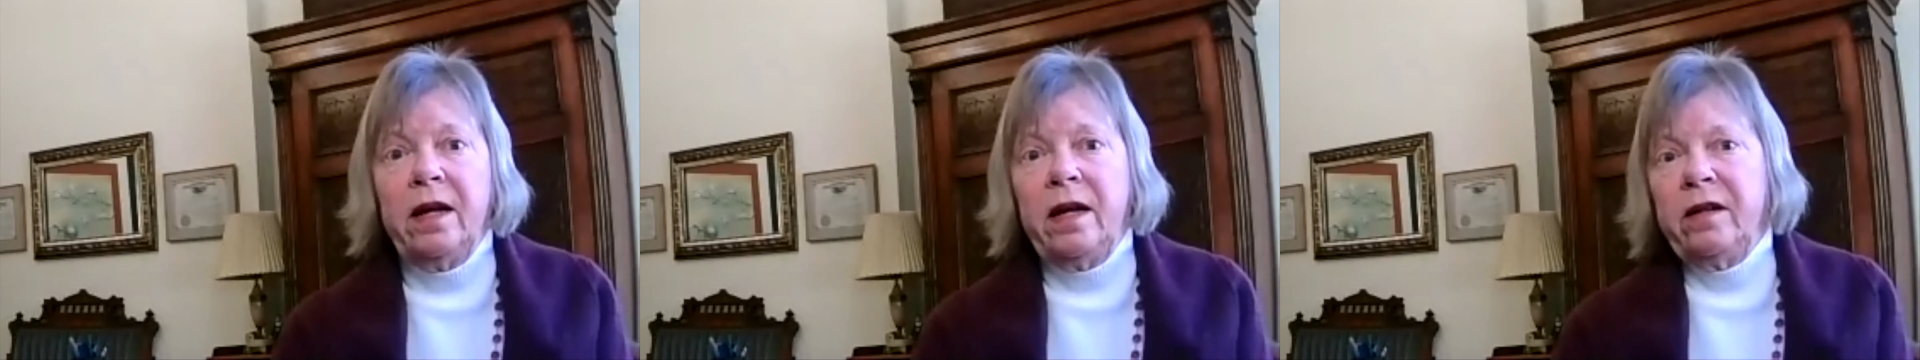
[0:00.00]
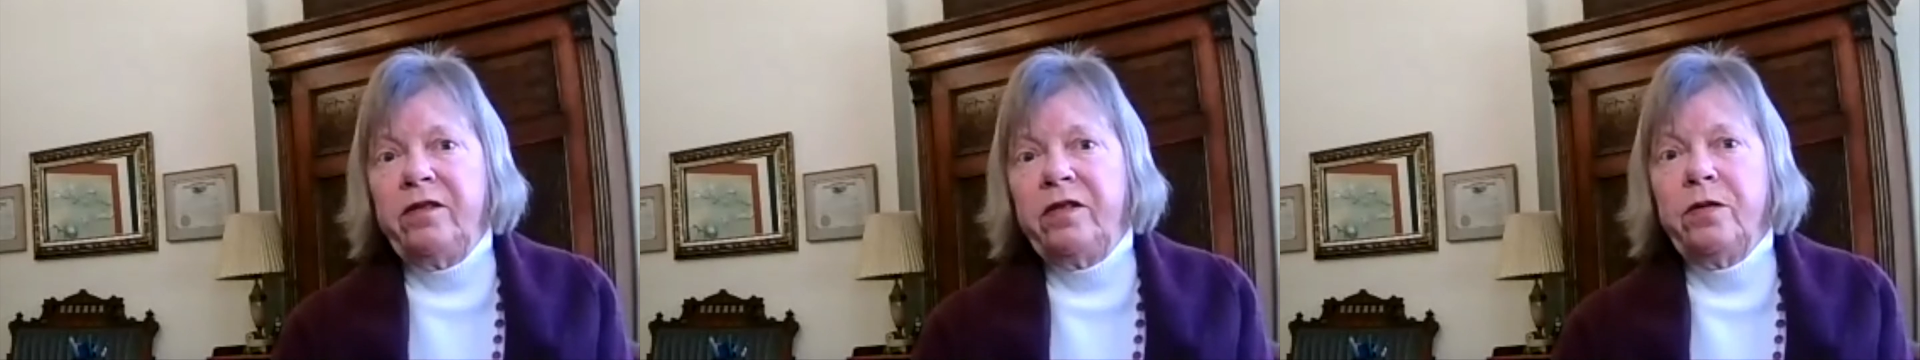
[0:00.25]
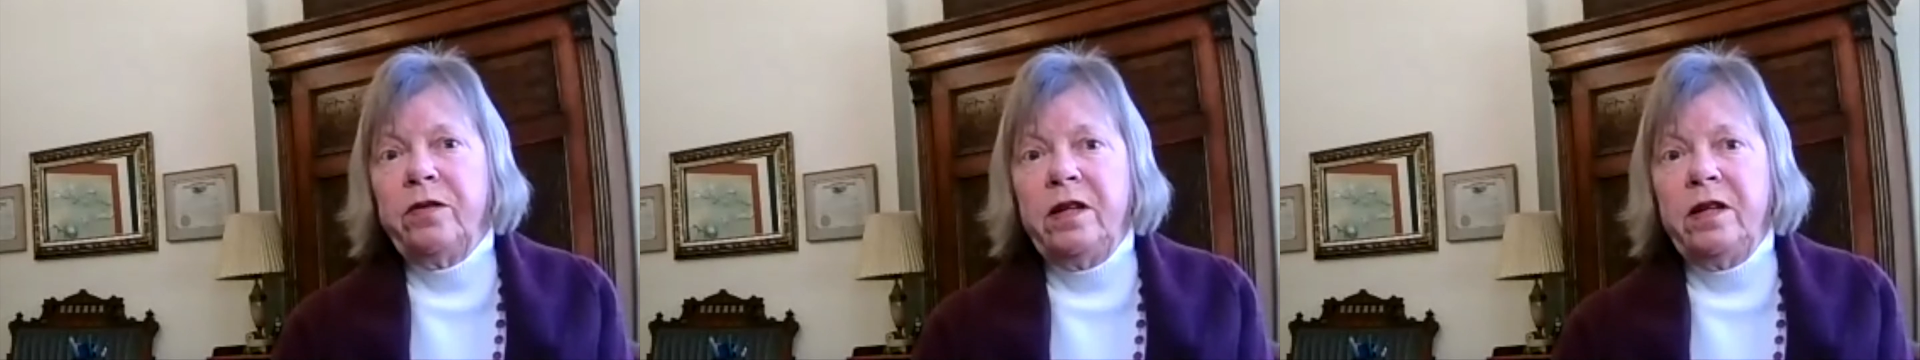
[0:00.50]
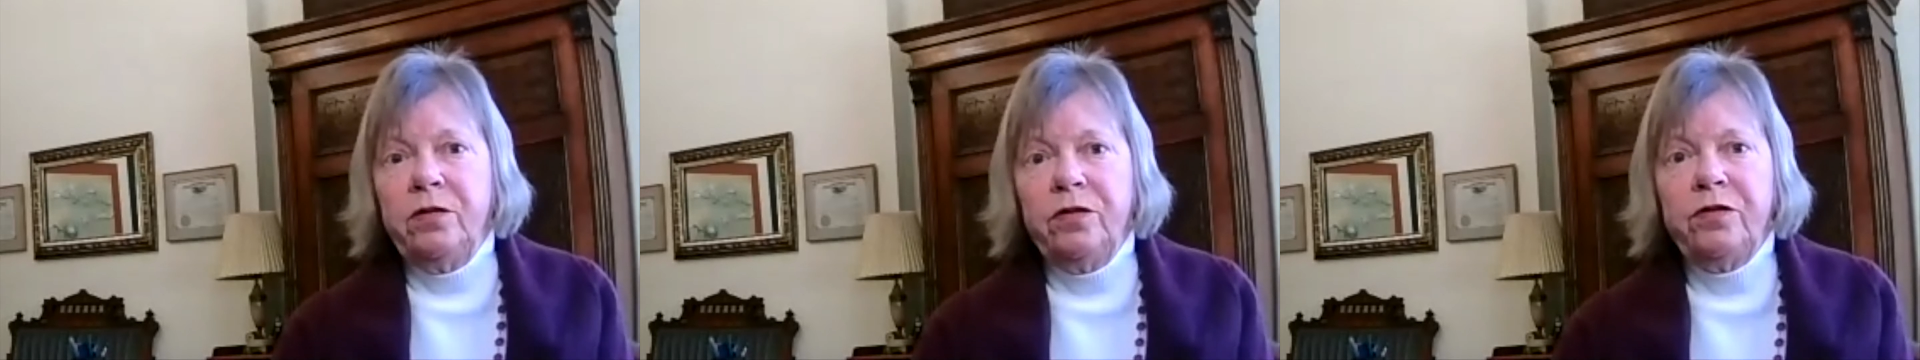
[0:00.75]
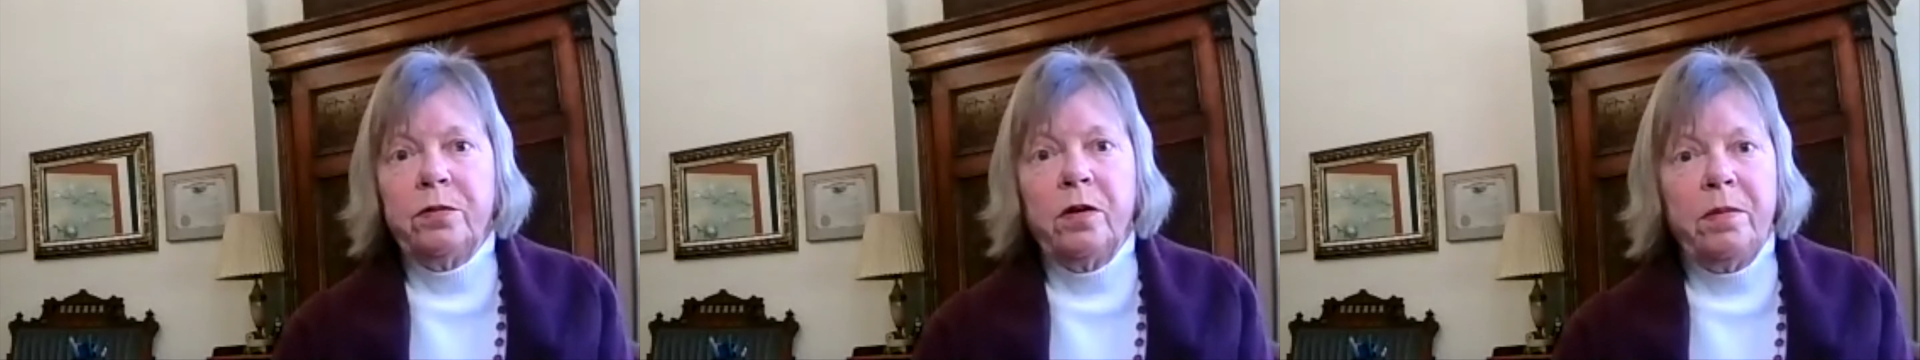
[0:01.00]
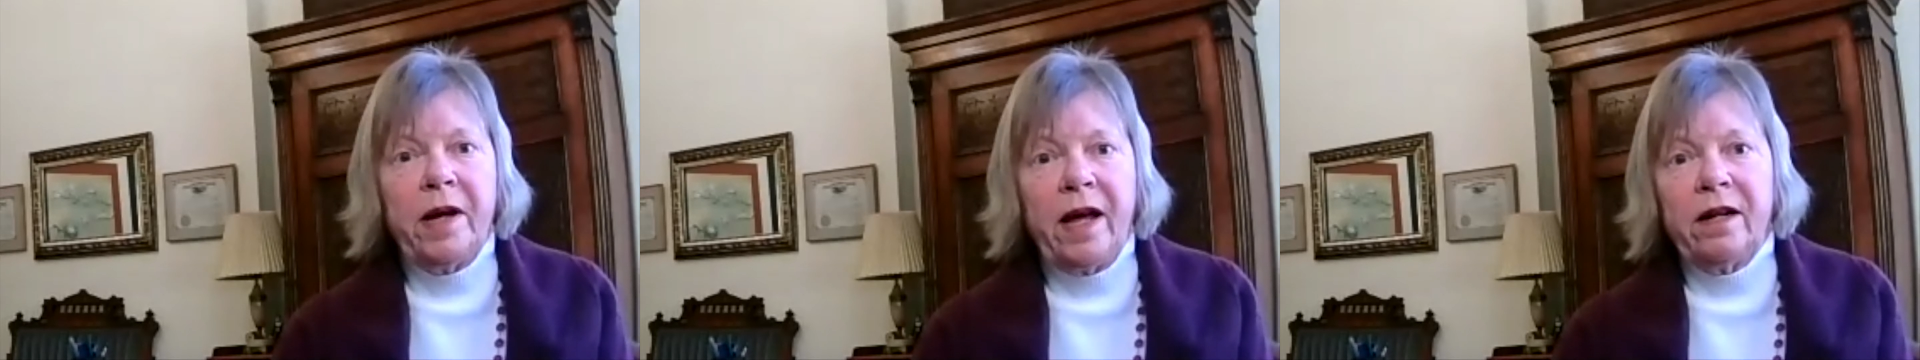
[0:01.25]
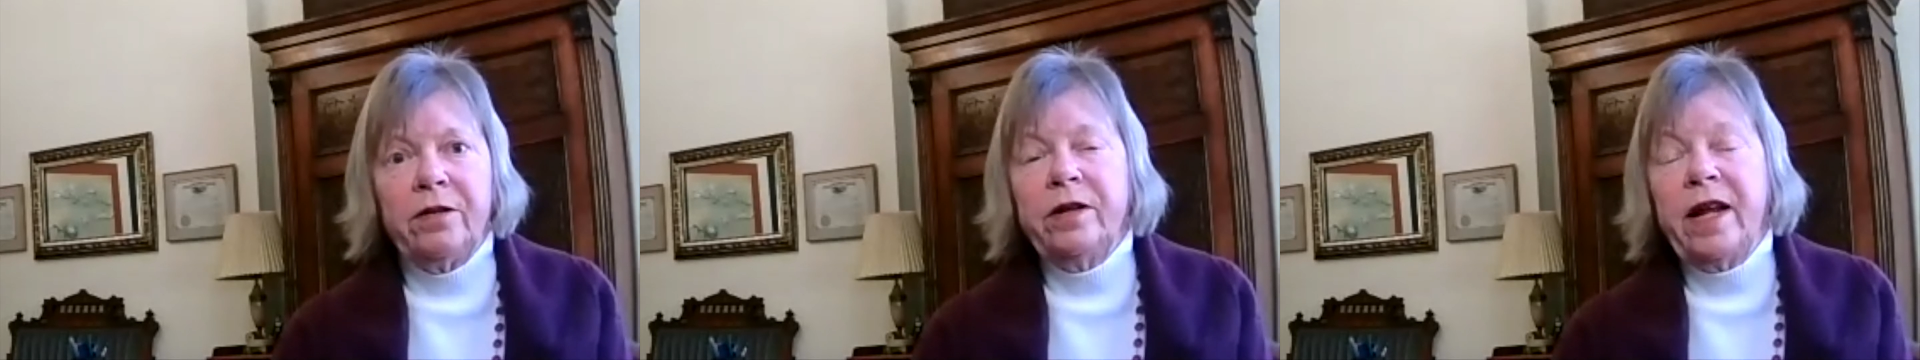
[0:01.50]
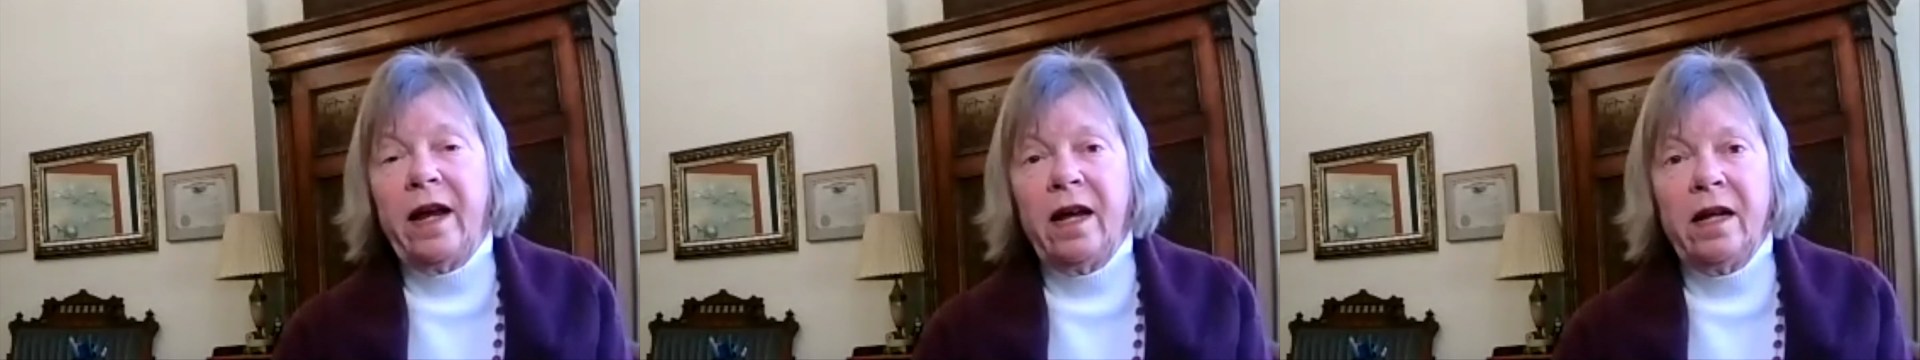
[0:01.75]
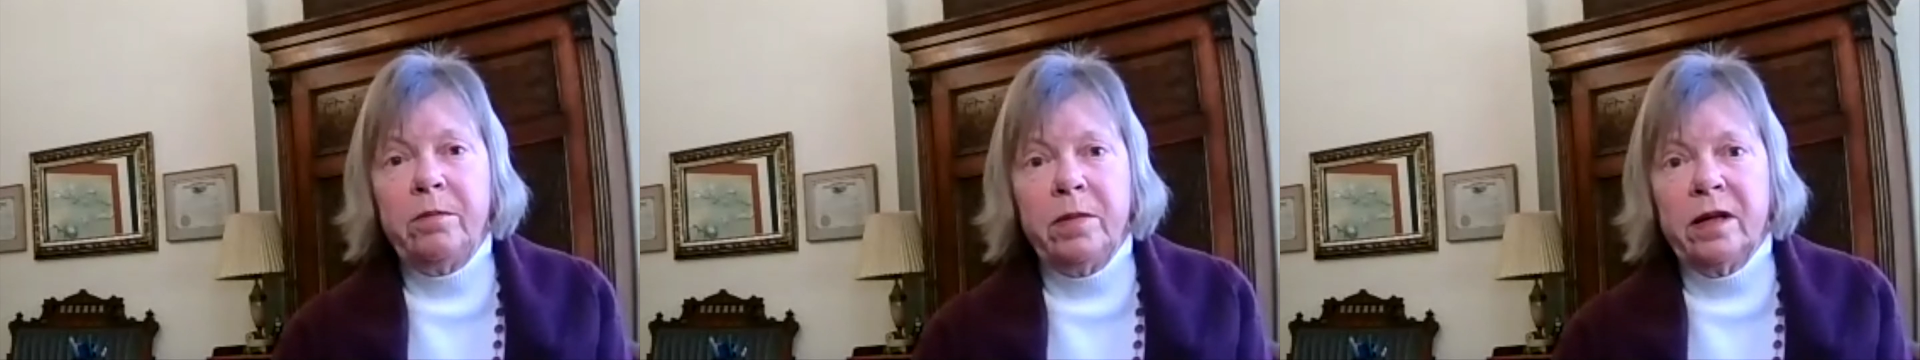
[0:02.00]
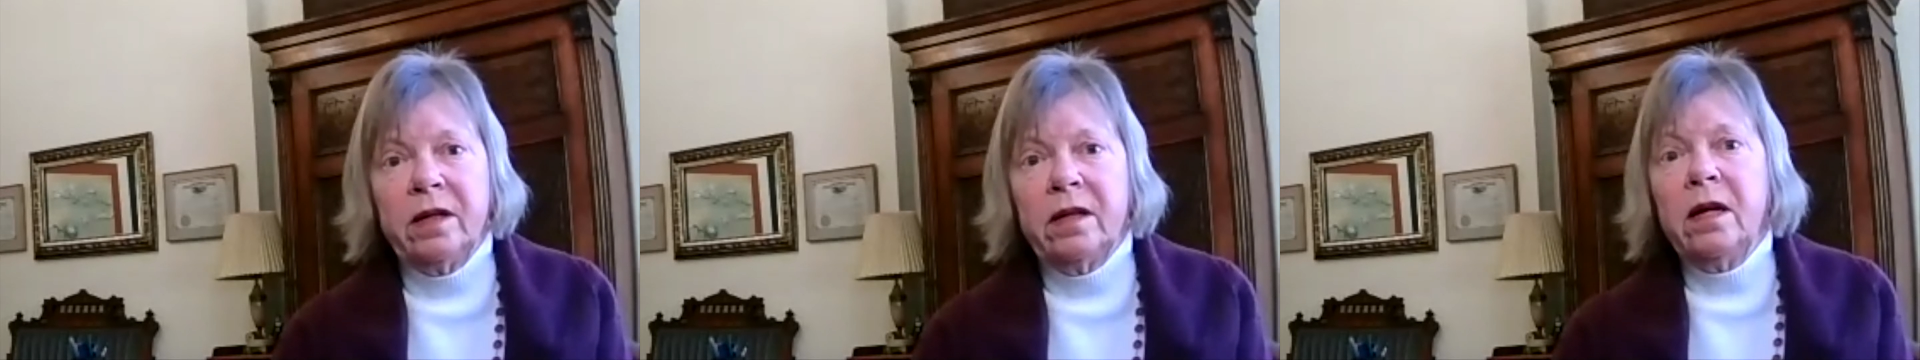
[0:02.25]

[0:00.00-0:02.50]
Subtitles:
And so the usual pattern had been